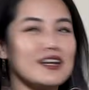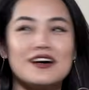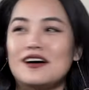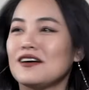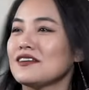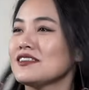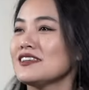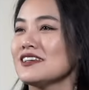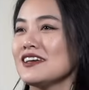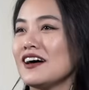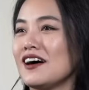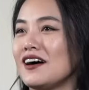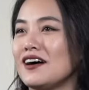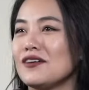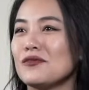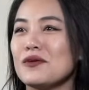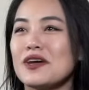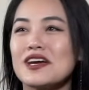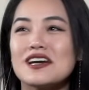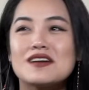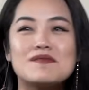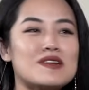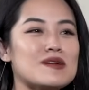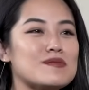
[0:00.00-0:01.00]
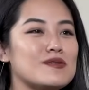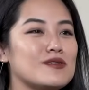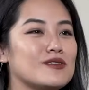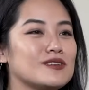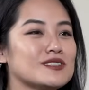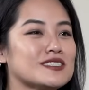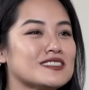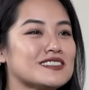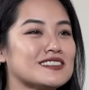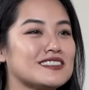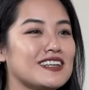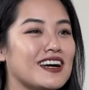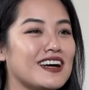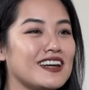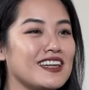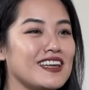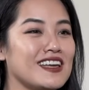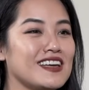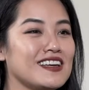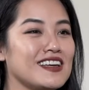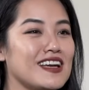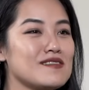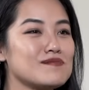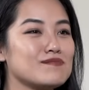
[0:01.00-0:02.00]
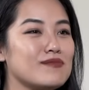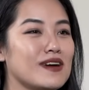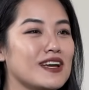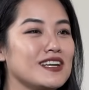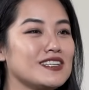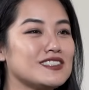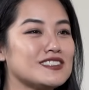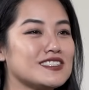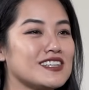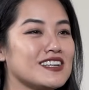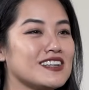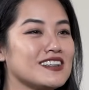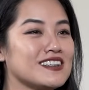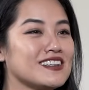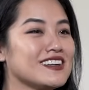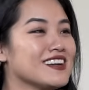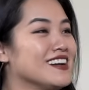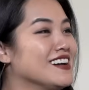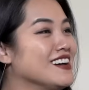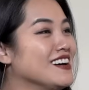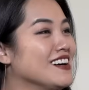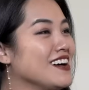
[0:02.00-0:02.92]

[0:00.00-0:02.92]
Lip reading: are the Uyghur people studying in Beijing?